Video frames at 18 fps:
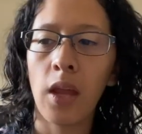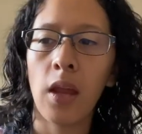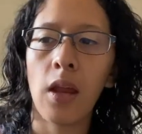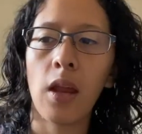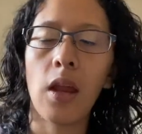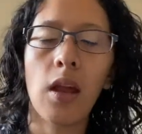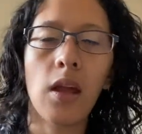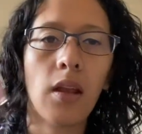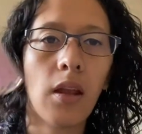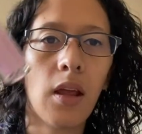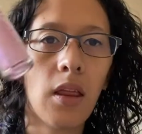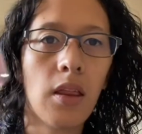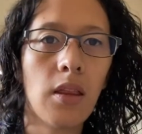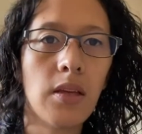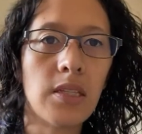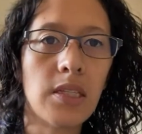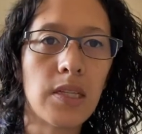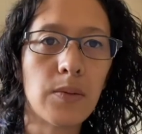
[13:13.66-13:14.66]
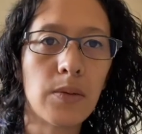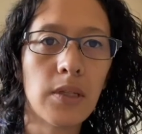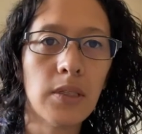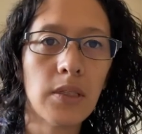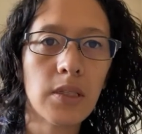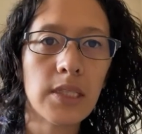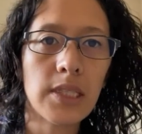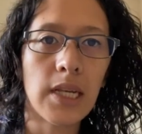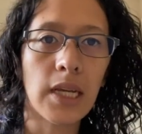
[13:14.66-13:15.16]
And this is what it
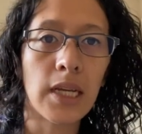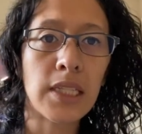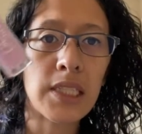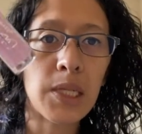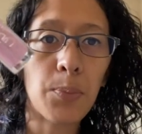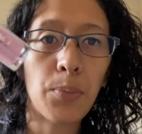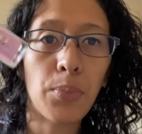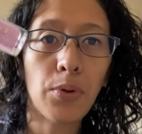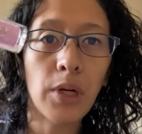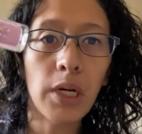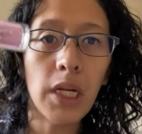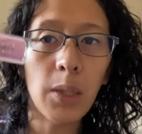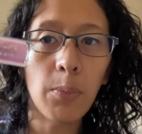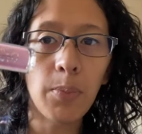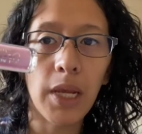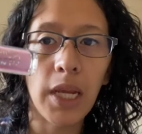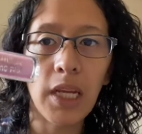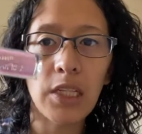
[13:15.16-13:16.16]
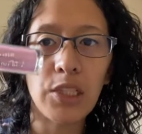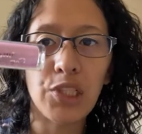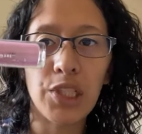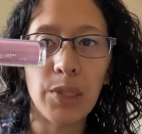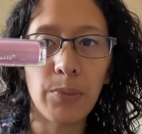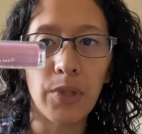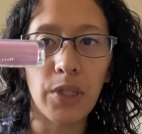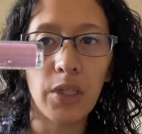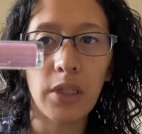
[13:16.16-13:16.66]
looks like. It's a pretty pink
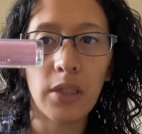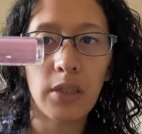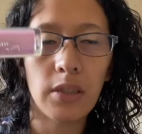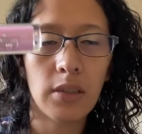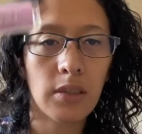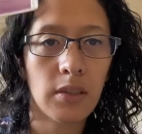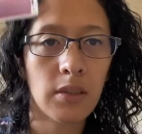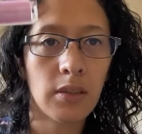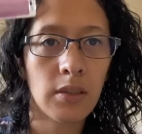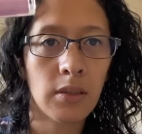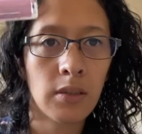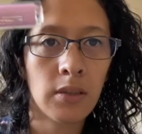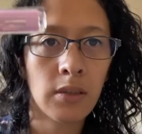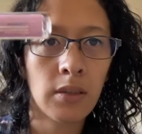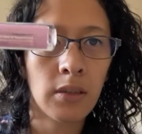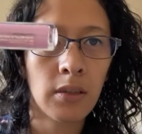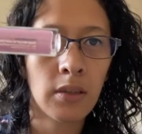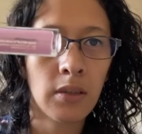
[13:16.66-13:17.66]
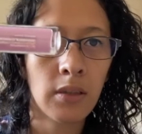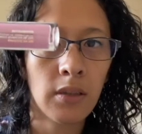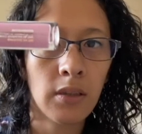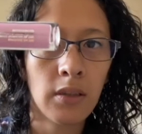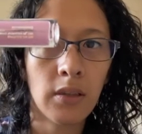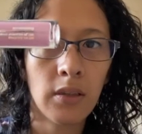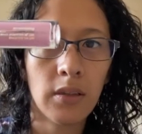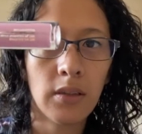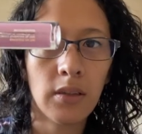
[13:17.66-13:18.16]
shimmer.
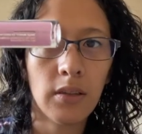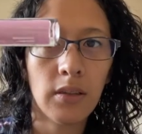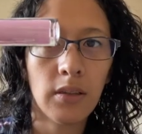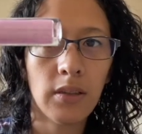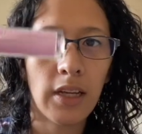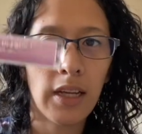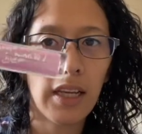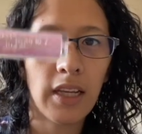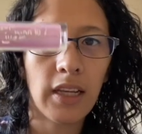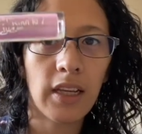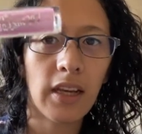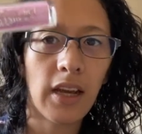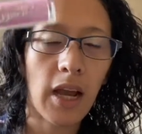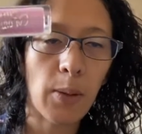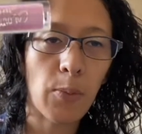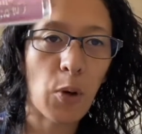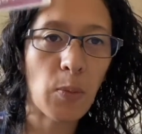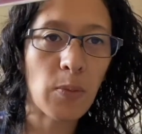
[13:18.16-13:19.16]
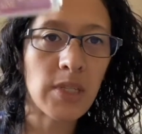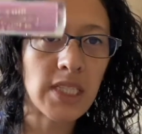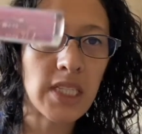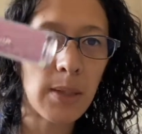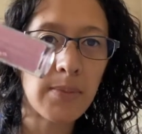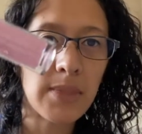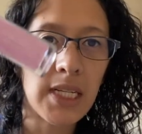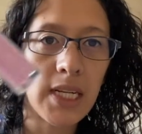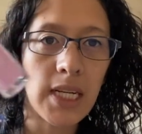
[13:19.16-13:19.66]
Like, I'm almost
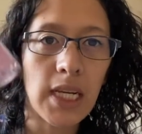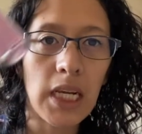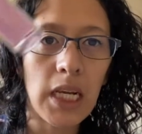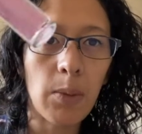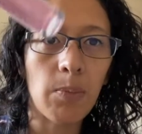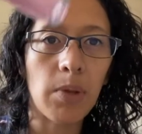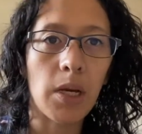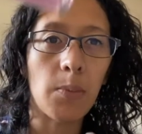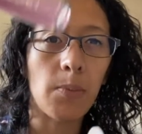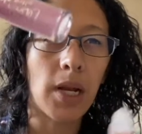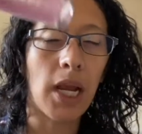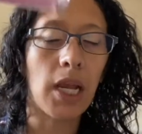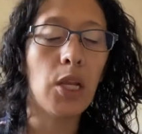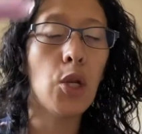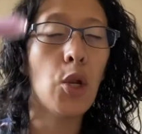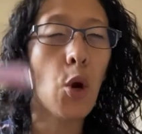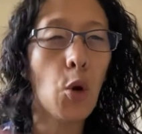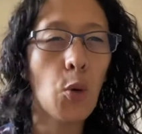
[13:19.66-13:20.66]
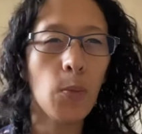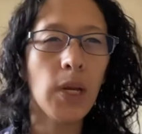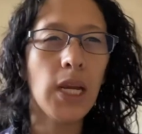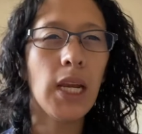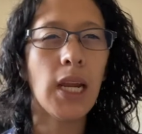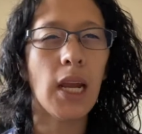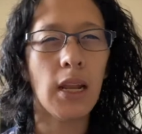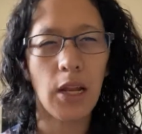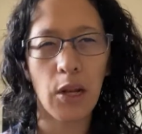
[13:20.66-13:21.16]
tempted to keep it, but I know
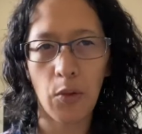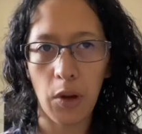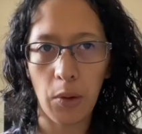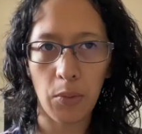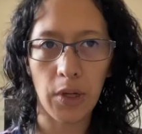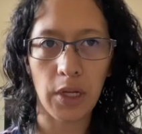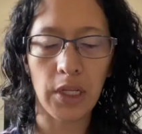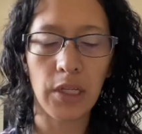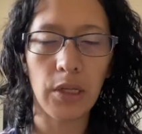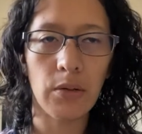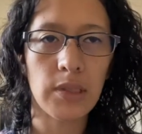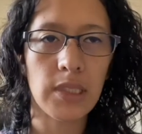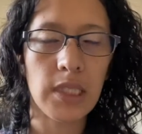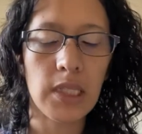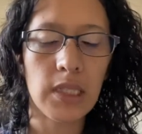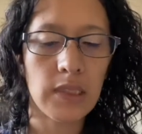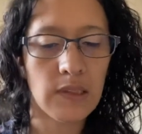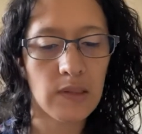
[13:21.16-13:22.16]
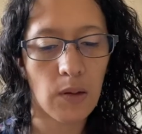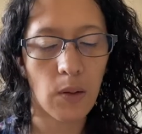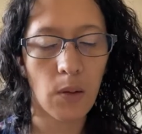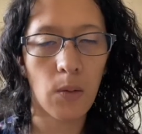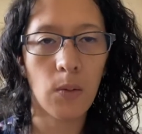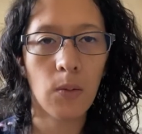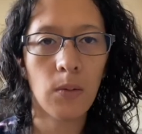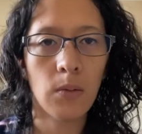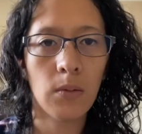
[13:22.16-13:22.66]
me and I know I wouldn't use it,
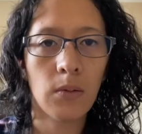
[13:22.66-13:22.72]
so